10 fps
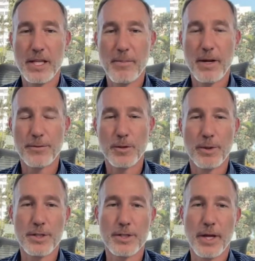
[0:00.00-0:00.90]
They may have too
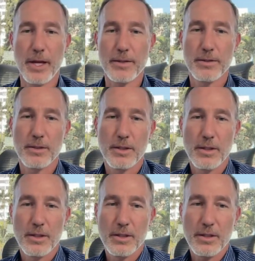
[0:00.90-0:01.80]
much debt.
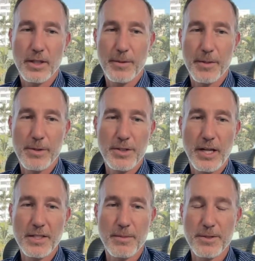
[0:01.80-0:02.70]
Uh, but the
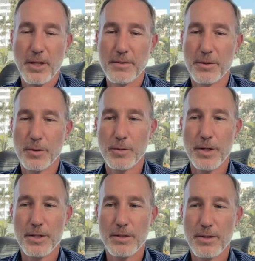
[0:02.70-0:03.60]
machines themselves, another
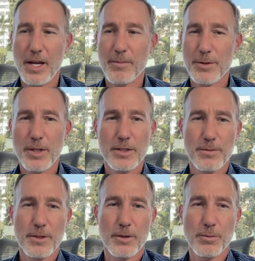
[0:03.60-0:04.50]
question. Yeah, machines
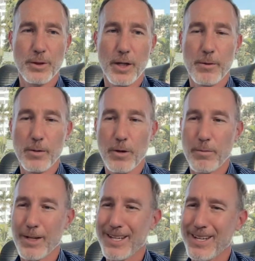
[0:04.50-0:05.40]
themselves work out pretty well.
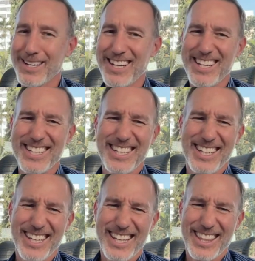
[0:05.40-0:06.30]
But again,
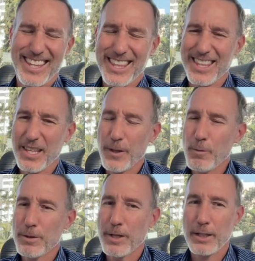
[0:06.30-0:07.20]
the, the thing
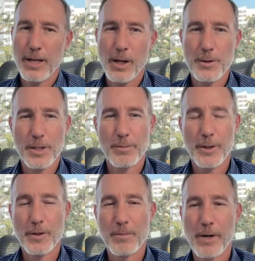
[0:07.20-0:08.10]
with technology and
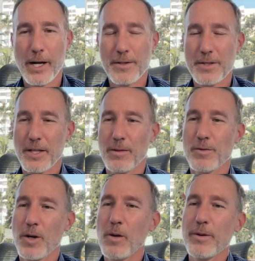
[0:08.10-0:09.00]
Bitcoin miners is that
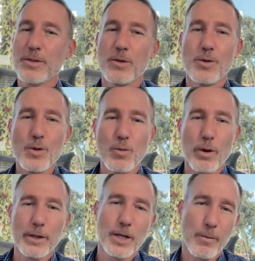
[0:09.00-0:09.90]
there's always a new
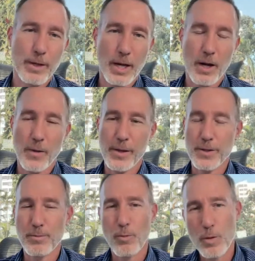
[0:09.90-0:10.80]
one coming out that
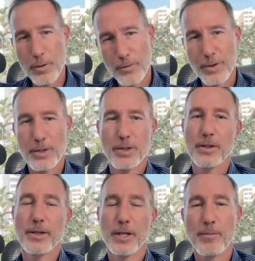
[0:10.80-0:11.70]
is more
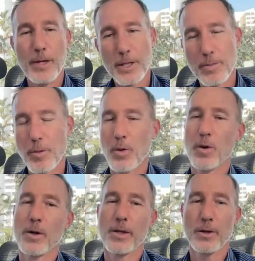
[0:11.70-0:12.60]
efficient, that can make you
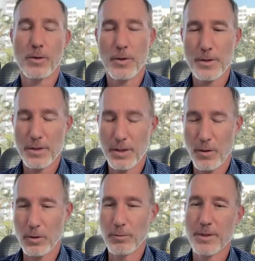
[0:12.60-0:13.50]
more. And then, of course, the
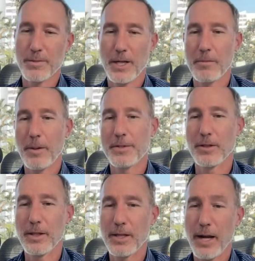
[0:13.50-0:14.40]
old ones become
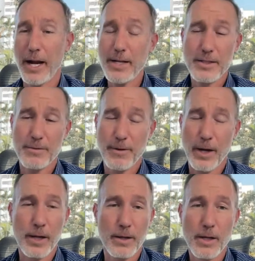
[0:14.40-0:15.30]
obsolete. I just
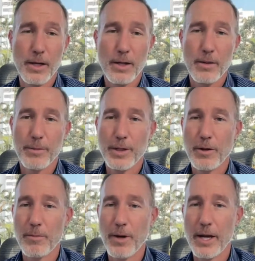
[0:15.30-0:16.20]
find
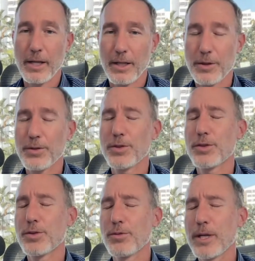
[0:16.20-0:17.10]
Bitcoin mining an
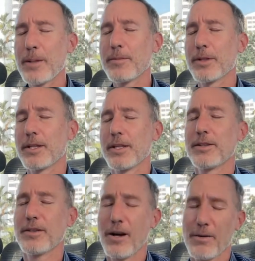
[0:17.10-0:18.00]
extremely
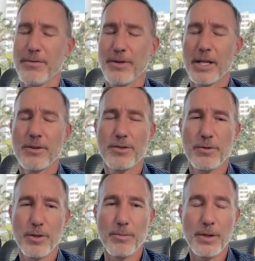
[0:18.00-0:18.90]
tough
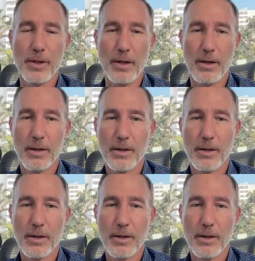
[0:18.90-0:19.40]
industry to be in.